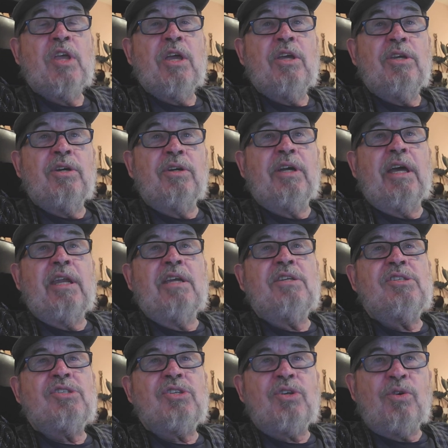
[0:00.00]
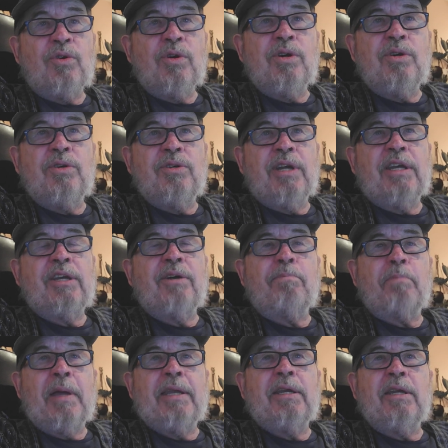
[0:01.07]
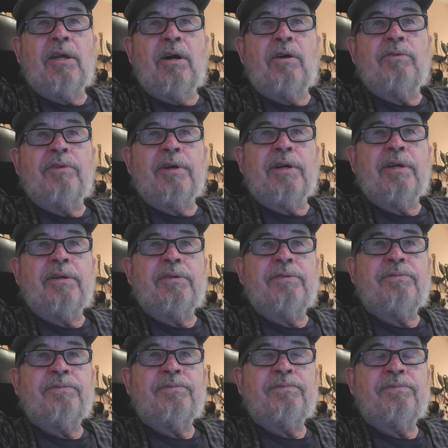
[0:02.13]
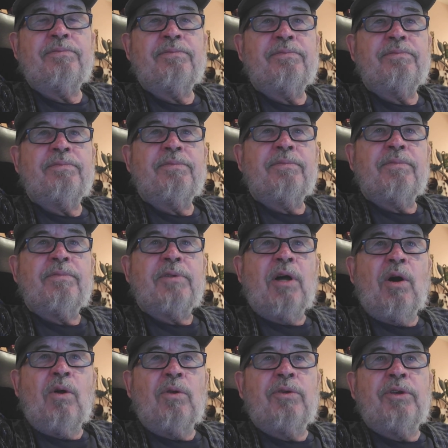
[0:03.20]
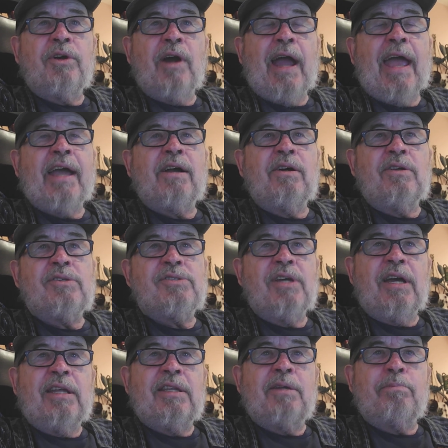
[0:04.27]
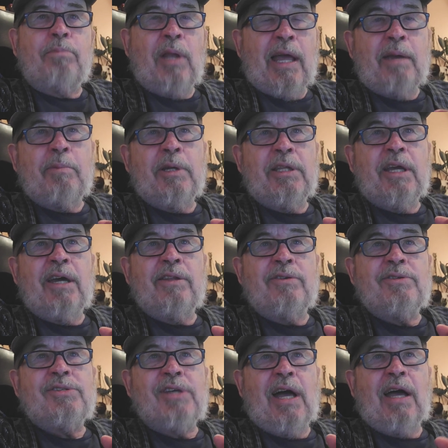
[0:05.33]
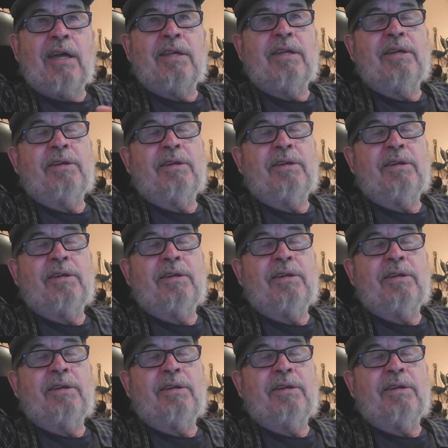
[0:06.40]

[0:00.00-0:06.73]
You're getting screwed and you're bending over, holding your ankles, and then blaming the other side.